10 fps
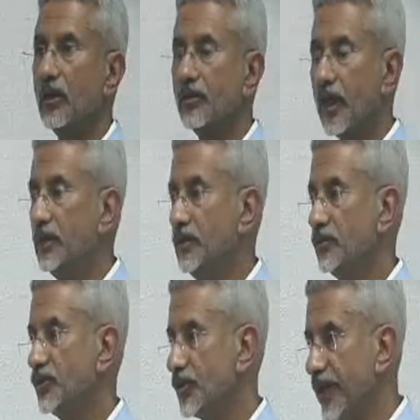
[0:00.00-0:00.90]
Trying
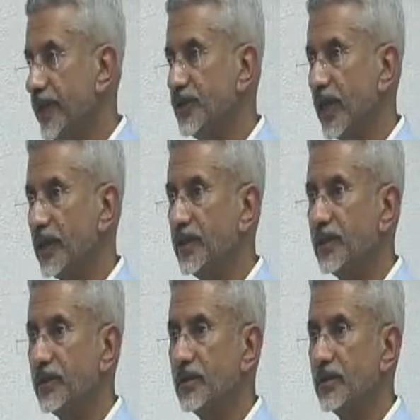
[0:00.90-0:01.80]
to straitjacket
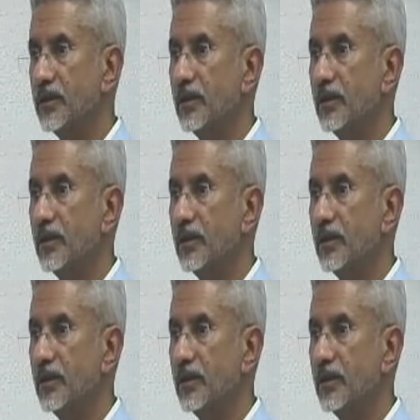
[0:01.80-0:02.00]
it,